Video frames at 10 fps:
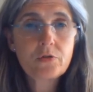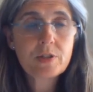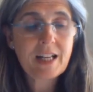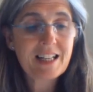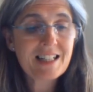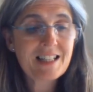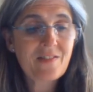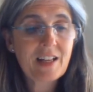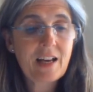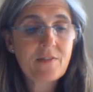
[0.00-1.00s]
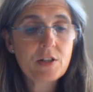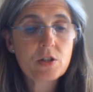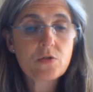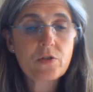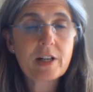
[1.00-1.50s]
scientific
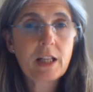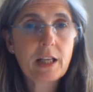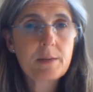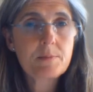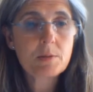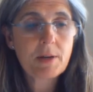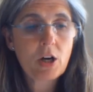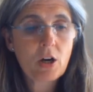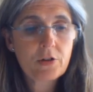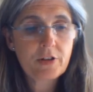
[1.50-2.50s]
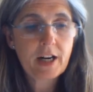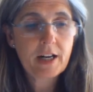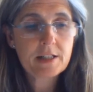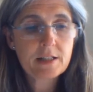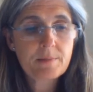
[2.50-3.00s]
evidence for a claim to be
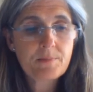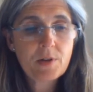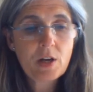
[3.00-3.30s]
authorised.